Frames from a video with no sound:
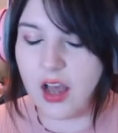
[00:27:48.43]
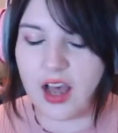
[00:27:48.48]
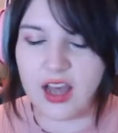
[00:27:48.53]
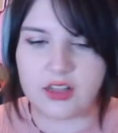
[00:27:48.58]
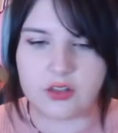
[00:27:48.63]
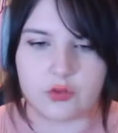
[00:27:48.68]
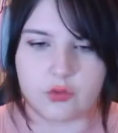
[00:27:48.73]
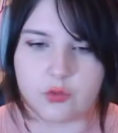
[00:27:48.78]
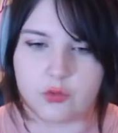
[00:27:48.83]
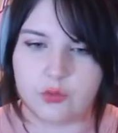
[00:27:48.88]
at
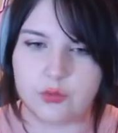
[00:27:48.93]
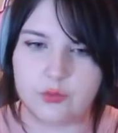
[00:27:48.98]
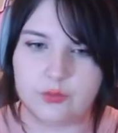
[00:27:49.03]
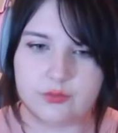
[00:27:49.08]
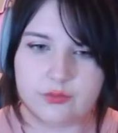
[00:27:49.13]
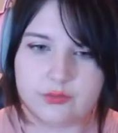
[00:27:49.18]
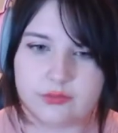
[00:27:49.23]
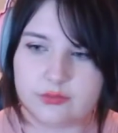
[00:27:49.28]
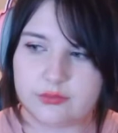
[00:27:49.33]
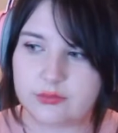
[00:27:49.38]

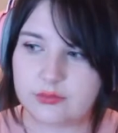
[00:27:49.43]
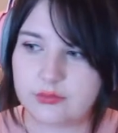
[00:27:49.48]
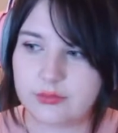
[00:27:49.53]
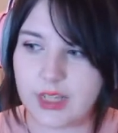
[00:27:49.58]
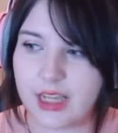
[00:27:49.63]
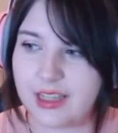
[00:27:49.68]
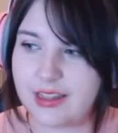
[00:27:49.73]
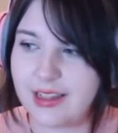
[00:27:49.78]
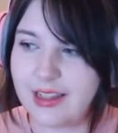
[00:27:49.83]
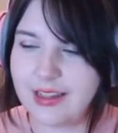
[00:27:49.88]

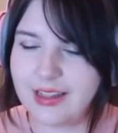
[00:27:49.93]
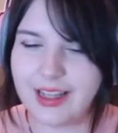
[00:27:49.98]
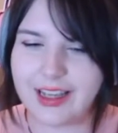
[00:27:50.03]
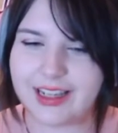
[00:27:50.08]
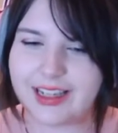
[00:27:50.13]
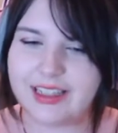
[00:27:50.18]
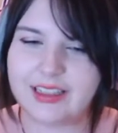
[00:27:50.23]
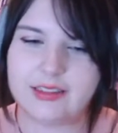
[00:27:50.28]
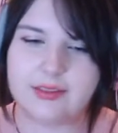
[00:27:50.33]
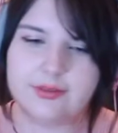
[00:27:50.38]
all. It, it like it.